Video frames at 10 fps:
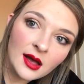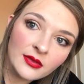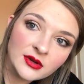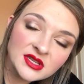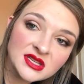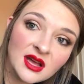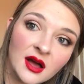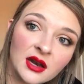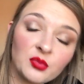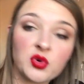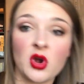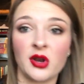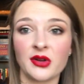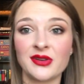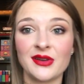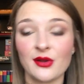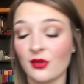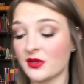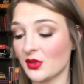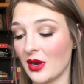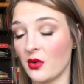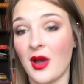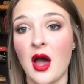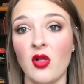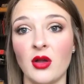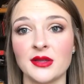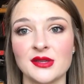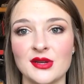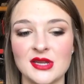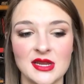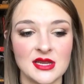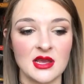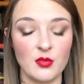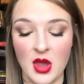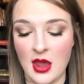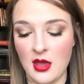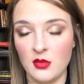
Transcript: there's a ton of product in here though, so I don't know how long it's going to take to hit pan.